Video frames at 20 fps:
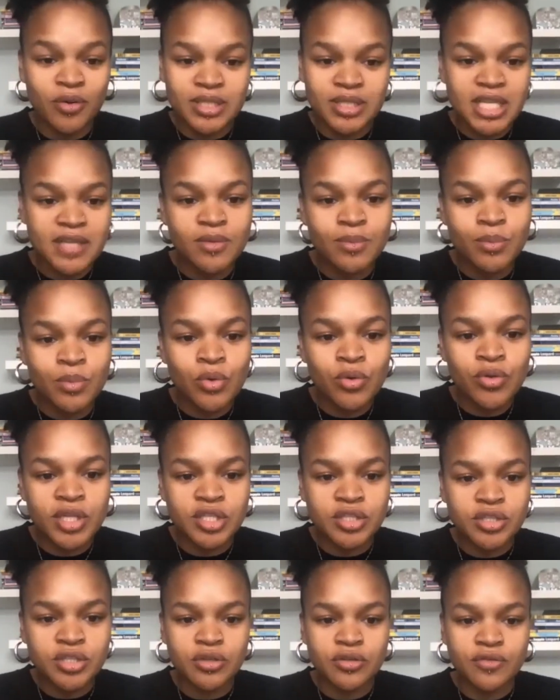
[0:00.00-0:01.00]
It's even more than
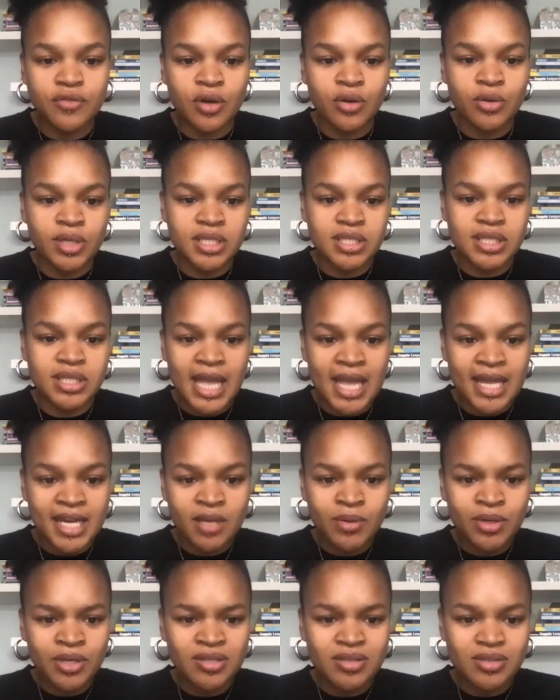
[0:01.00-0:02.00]
twofold. It's like
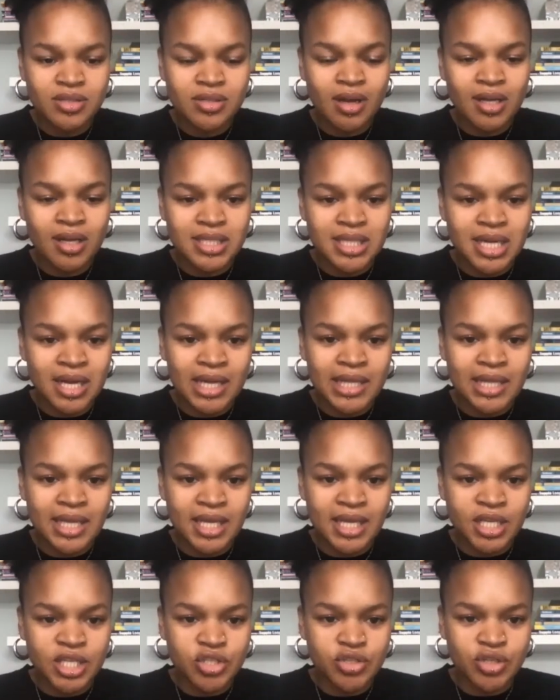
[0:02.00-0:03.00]
anyone who started out in the
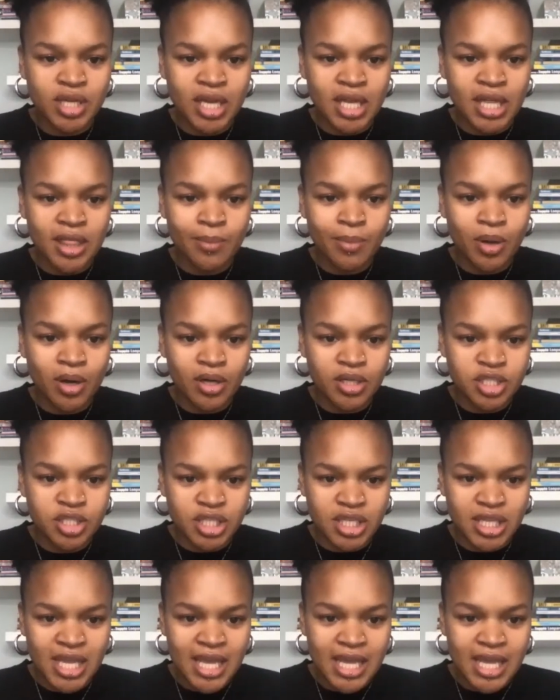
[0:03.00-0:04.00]
industry in the past
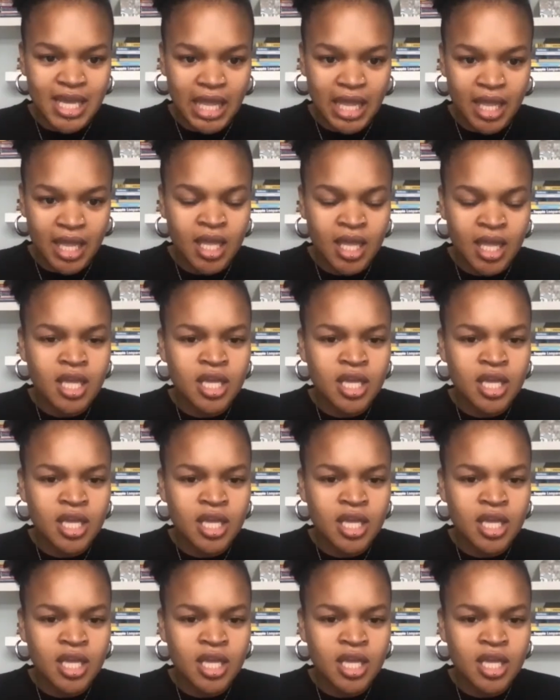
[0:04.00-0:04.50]
year